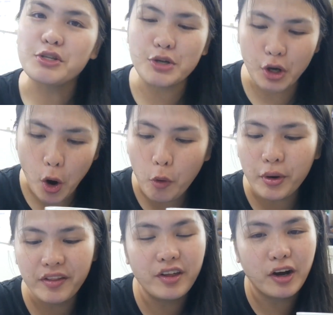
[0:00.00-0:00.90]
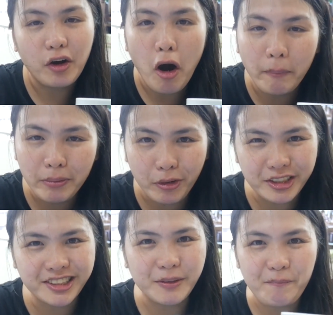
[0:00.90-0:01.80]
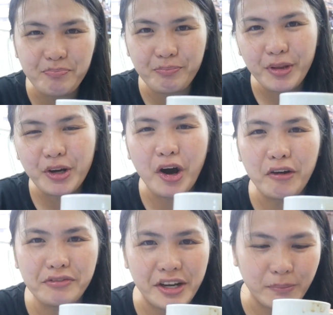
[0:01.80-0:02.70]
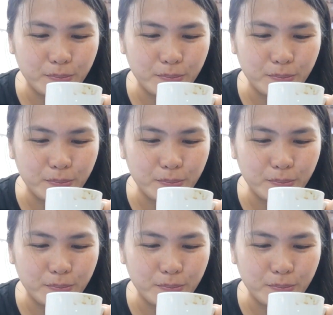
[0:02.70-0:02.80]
to go with the Kopi More's coffee.